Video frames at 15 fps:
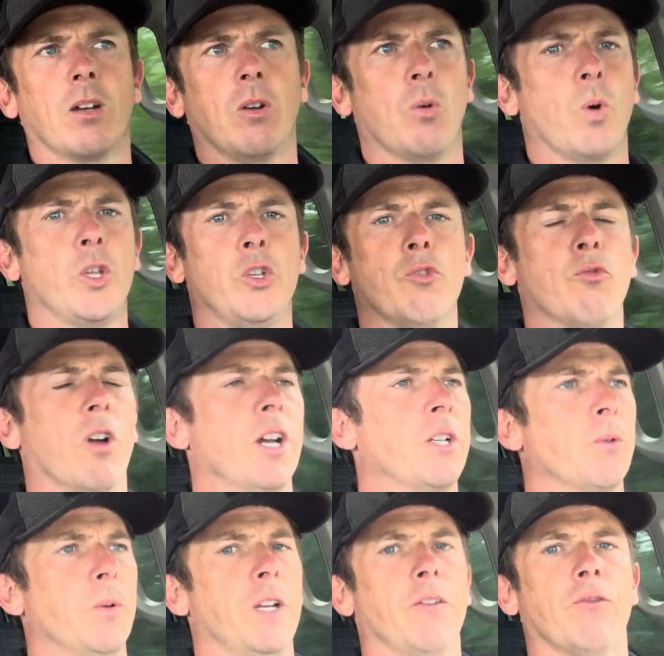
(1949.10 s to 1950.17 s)
when you ride
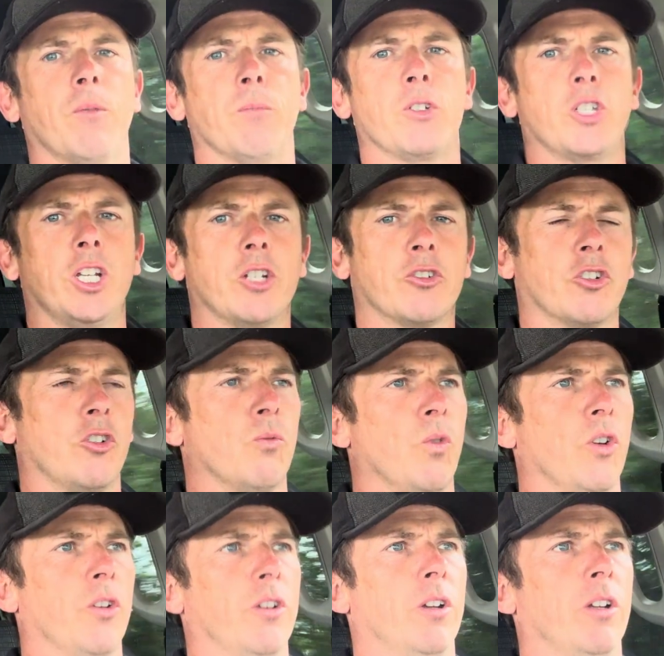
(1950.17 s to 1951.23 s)
away from Machine Control
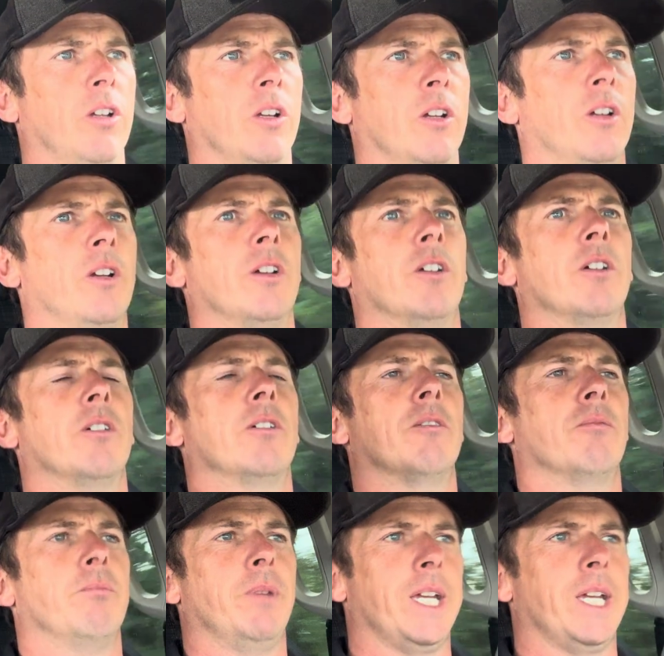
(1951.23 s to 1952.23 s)
1.